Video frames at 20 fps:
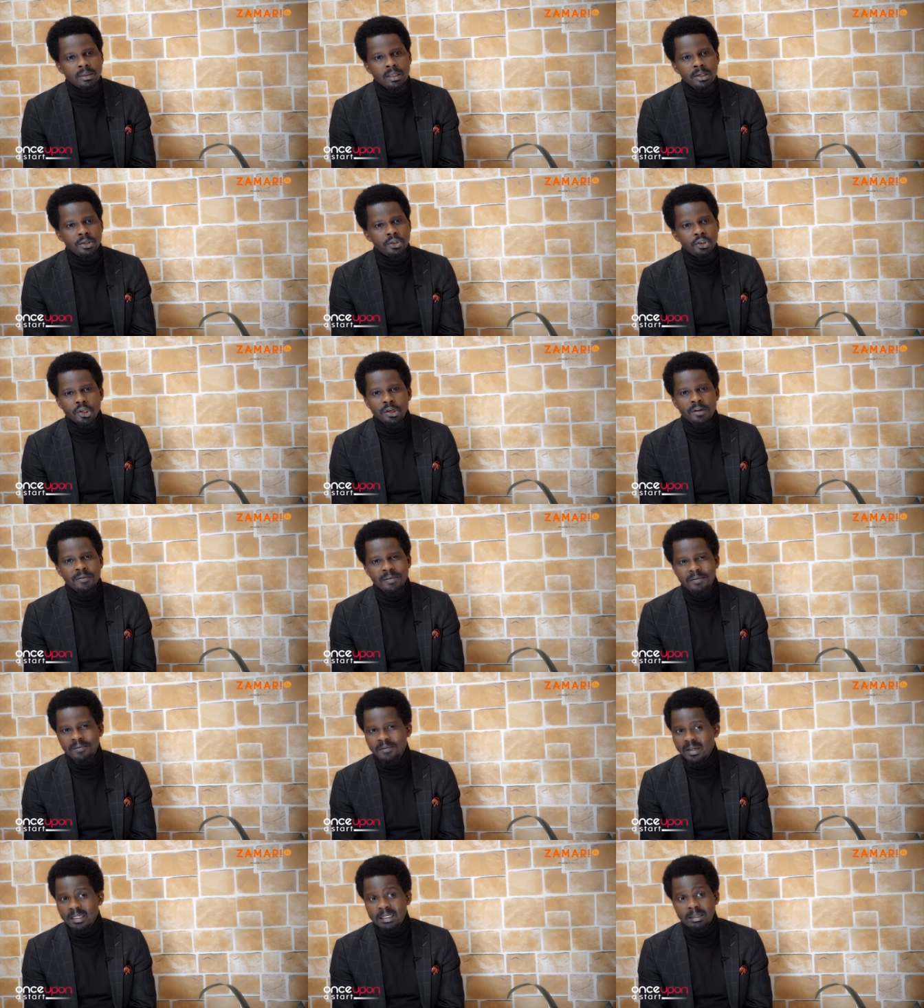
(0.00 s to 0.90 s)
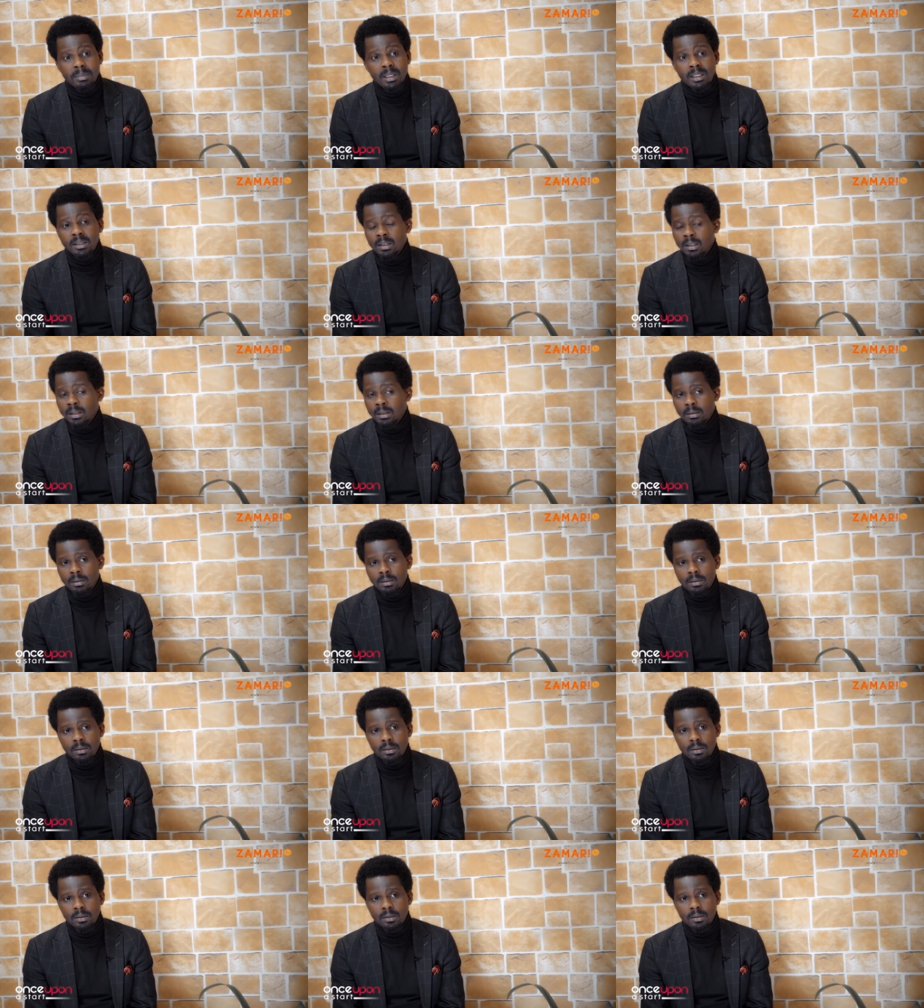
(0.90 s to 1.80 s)
was any sort of investment
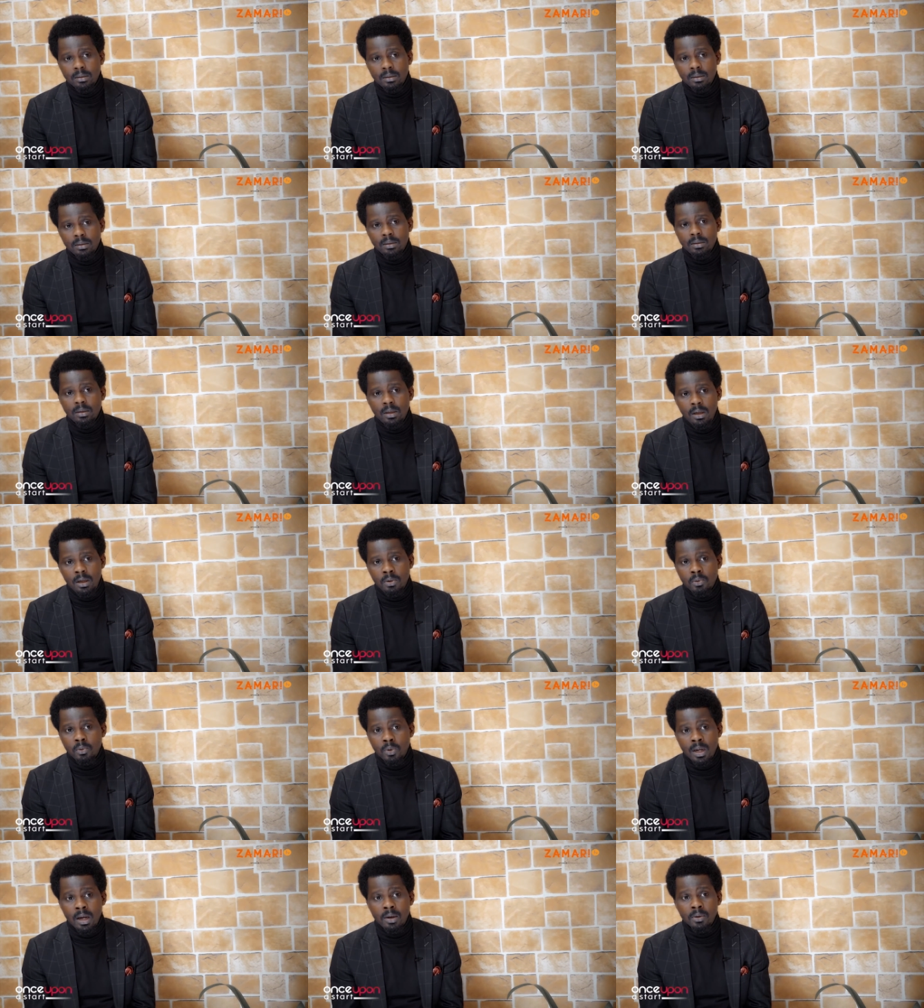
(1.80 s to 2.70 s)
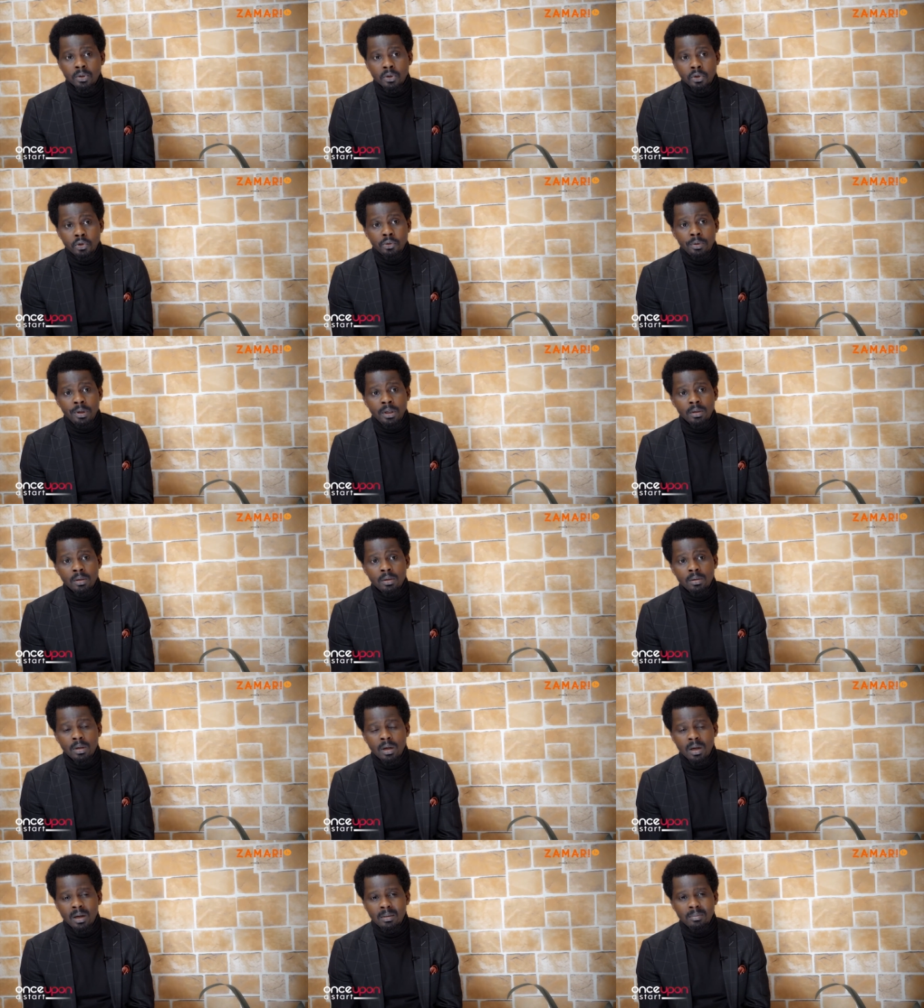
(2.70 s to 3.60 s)
in what I was doing
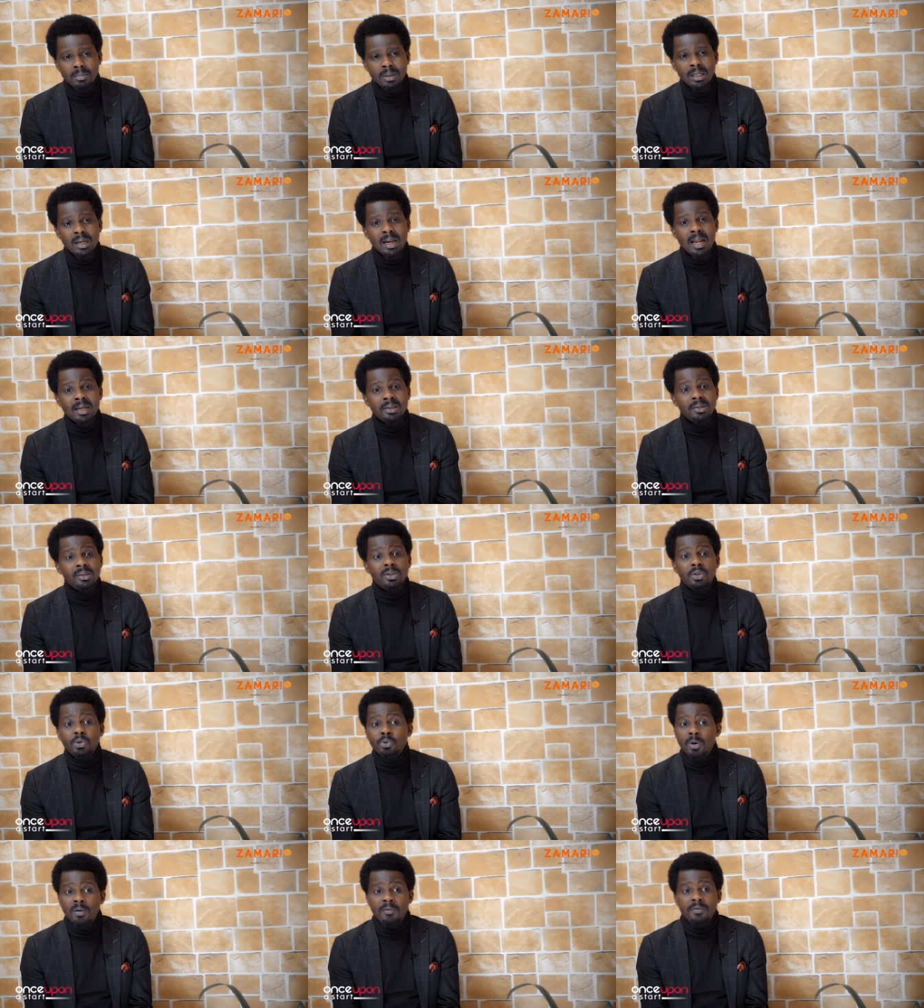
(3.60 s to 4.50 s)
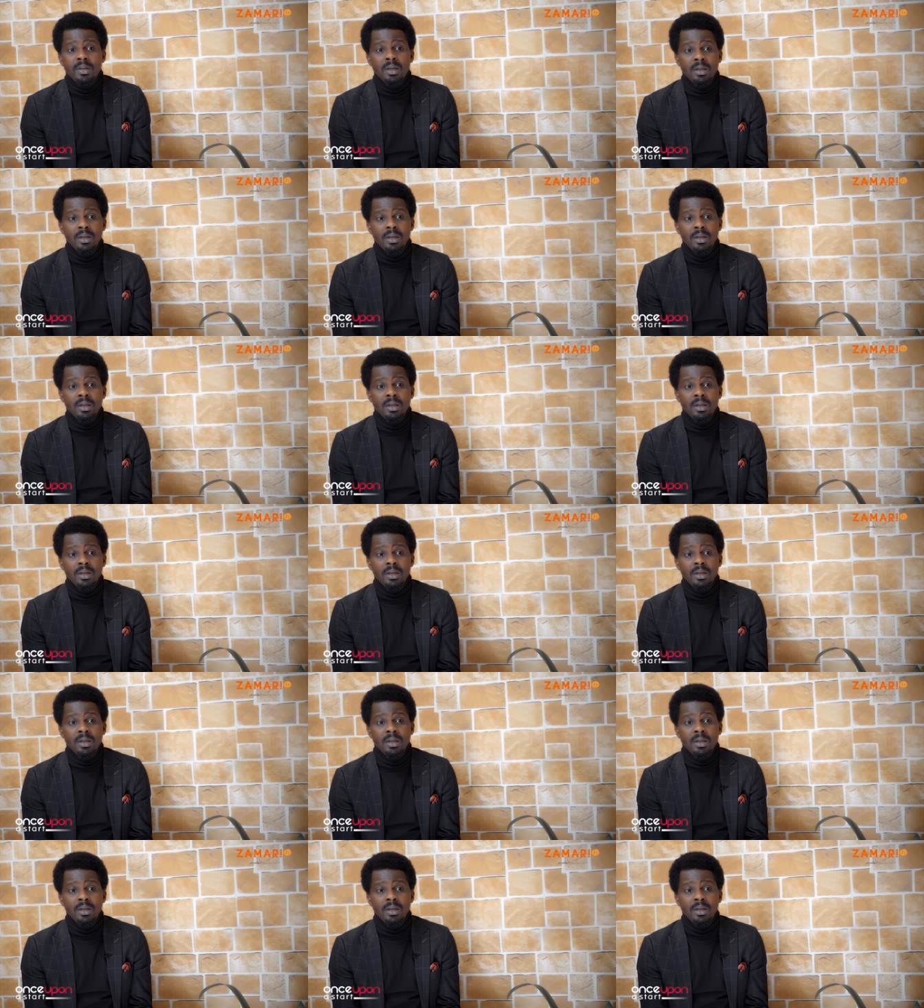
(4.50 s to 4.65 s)
in the last 12